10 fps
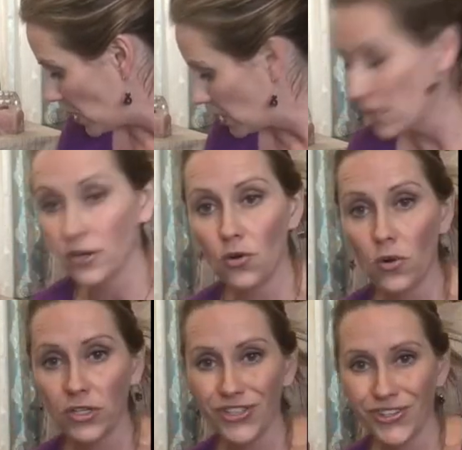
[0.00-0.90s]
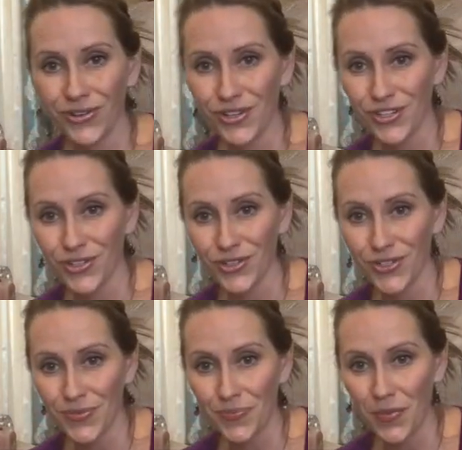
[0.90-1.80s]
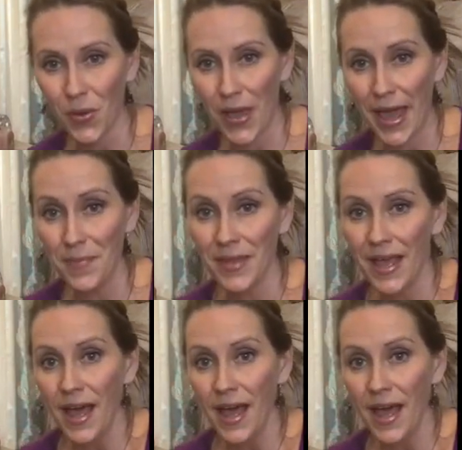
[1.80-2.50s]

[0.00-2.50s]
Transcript: the clear quartz crystals. Okay?